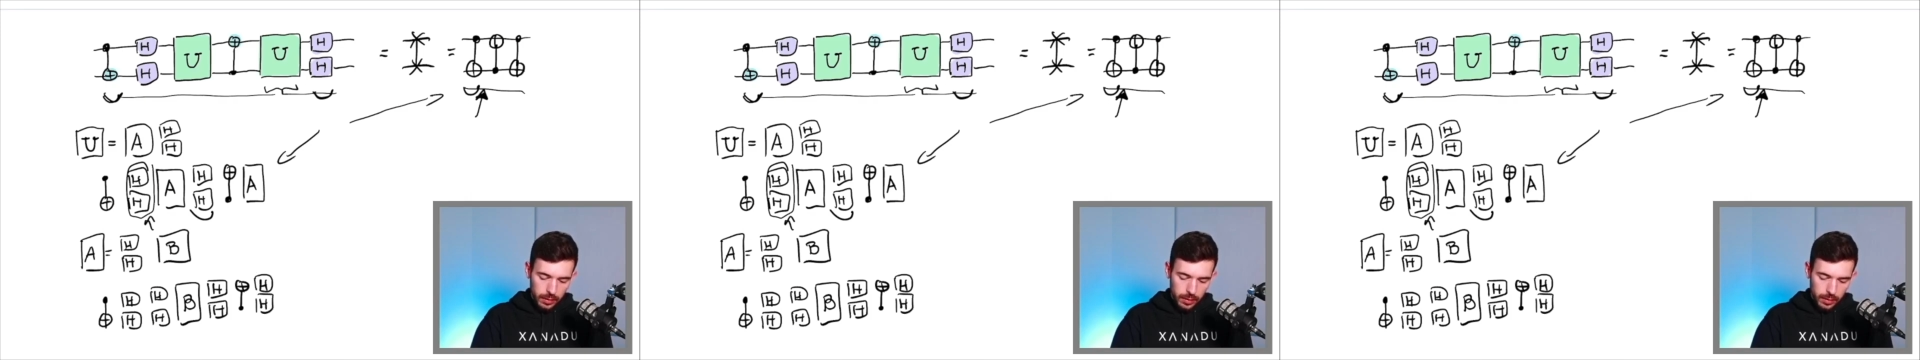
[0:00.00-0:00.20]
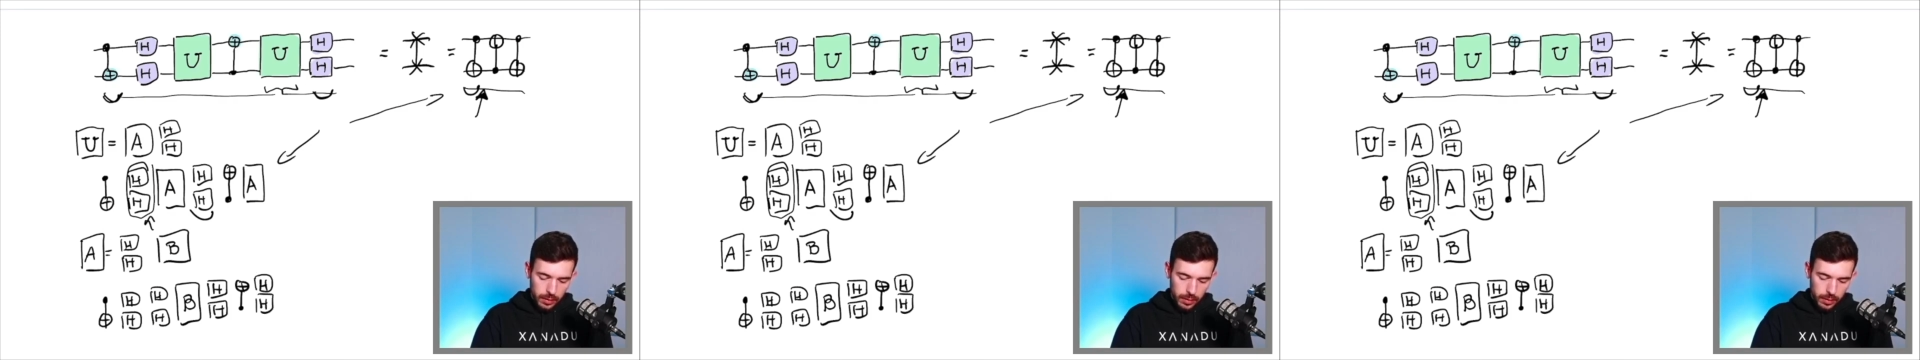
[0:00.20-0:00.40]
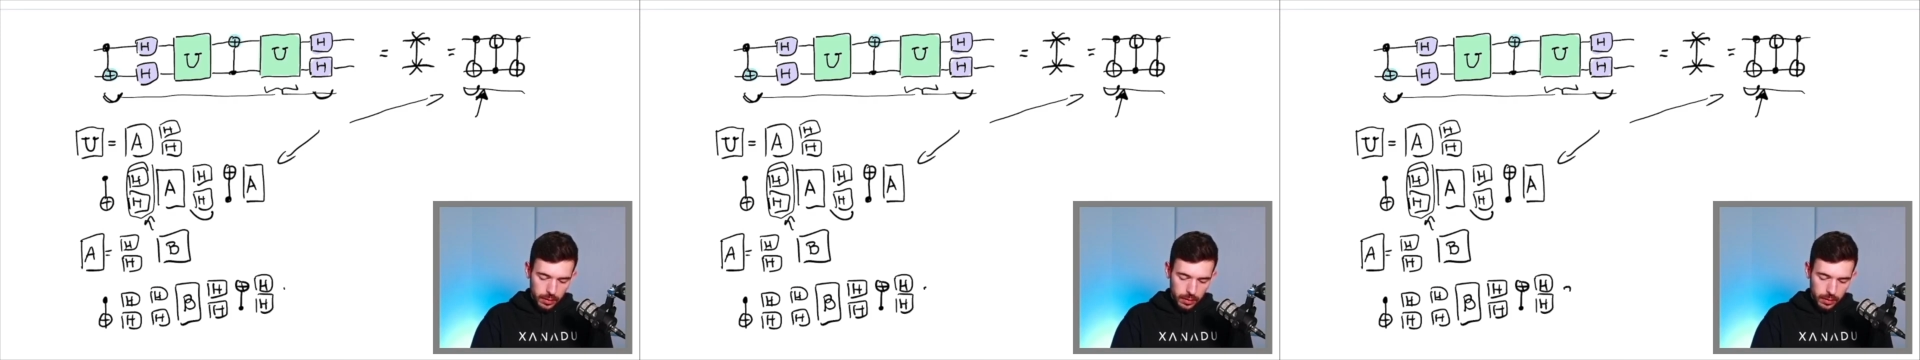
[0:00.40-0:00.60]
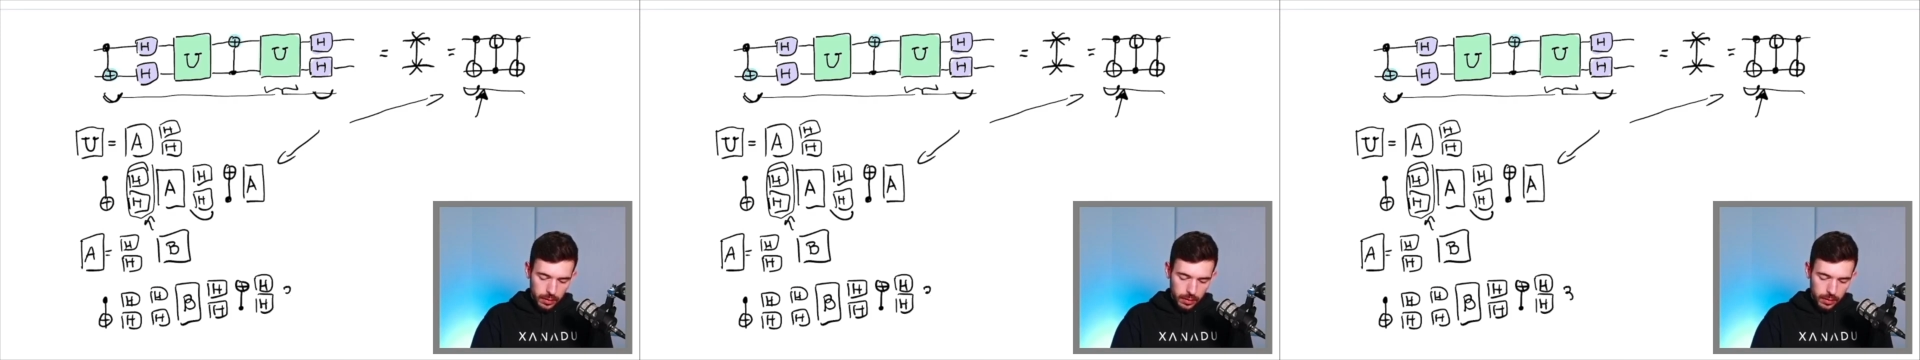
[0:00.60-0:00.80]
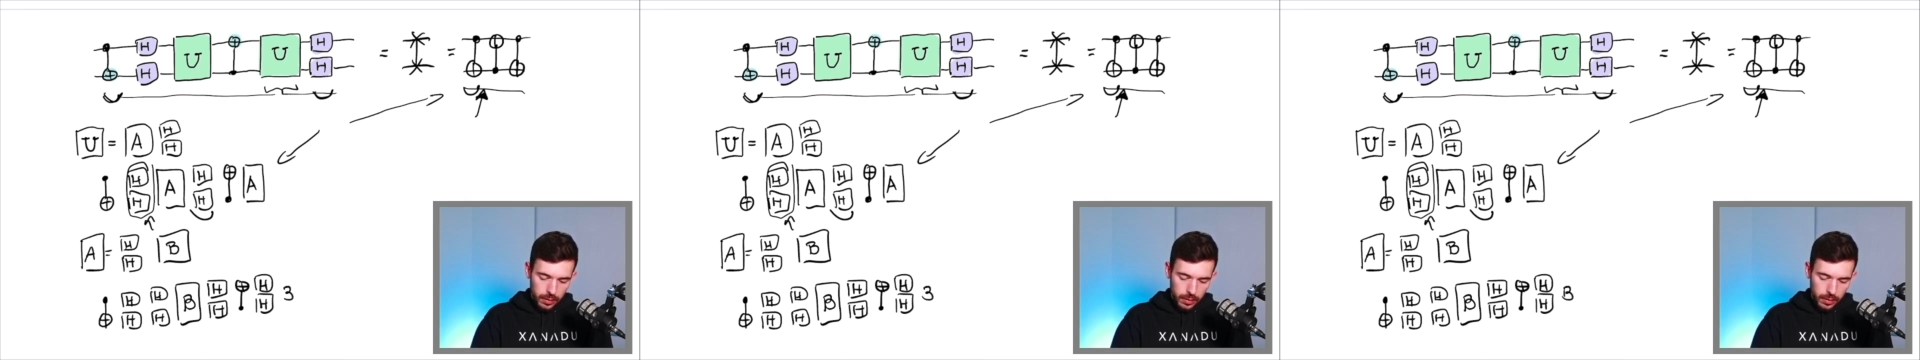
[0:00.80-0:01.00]

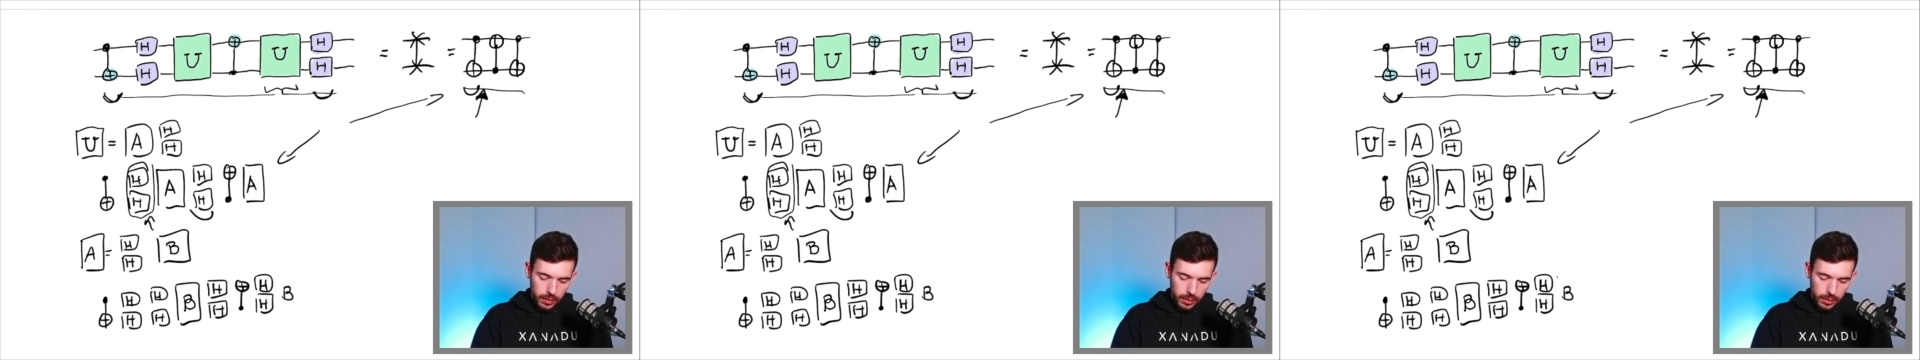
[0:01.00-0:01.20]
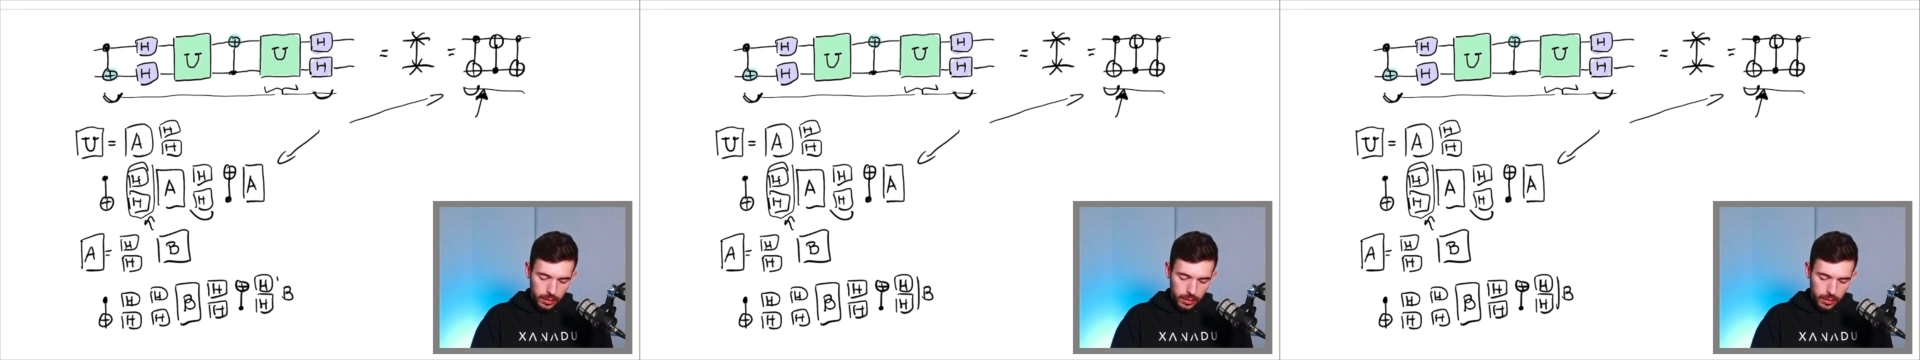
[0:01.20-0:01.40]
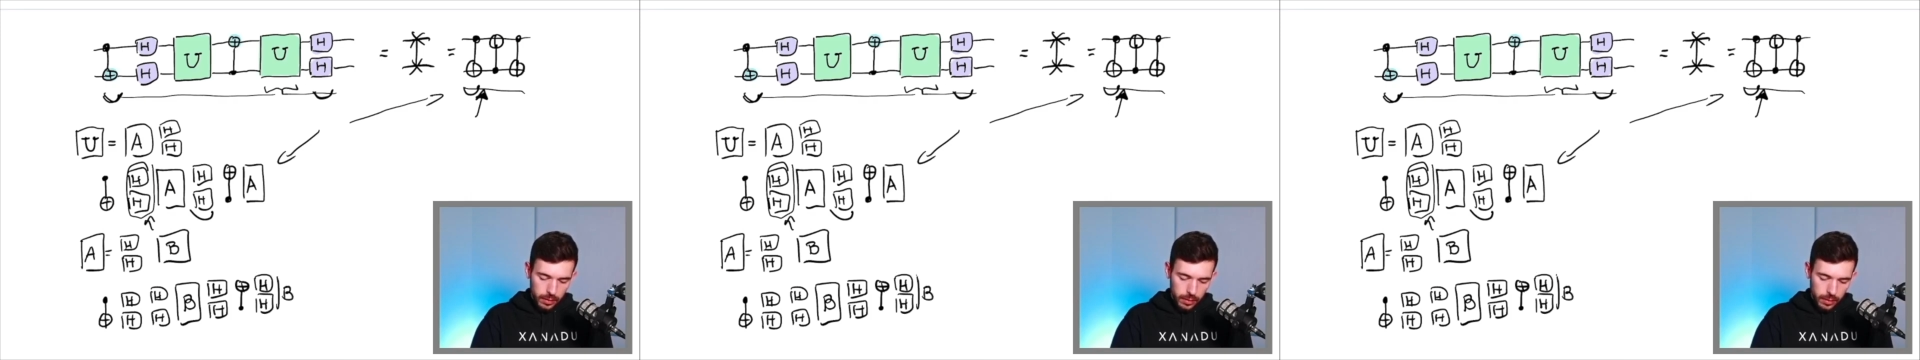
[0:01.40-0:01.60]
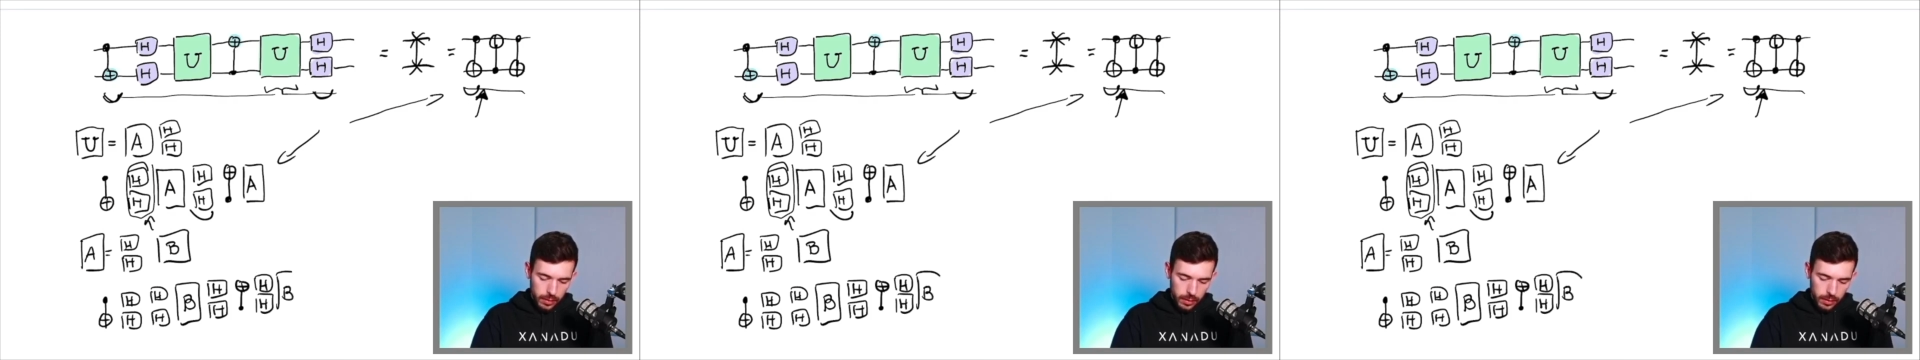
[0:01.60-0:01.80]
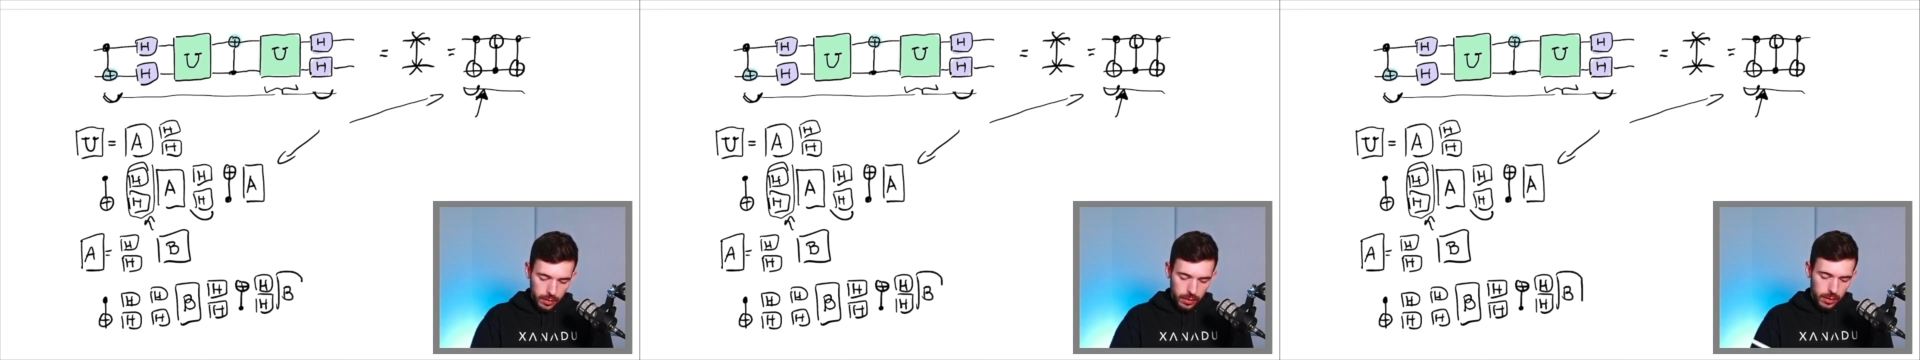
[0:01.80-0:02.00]

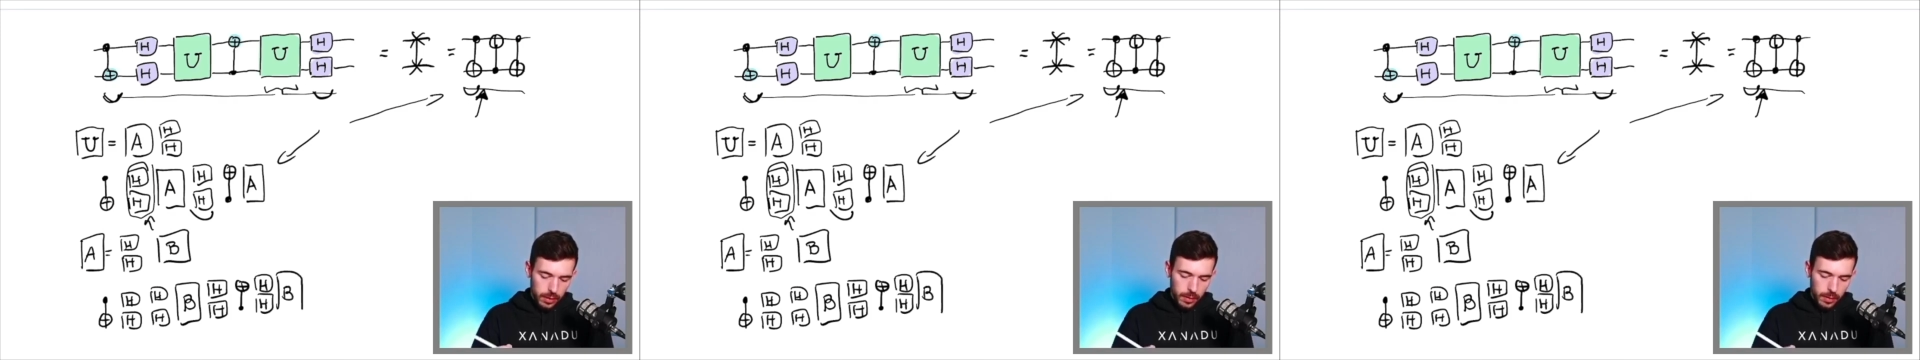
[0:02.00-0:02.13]
No one is speaking in this clip.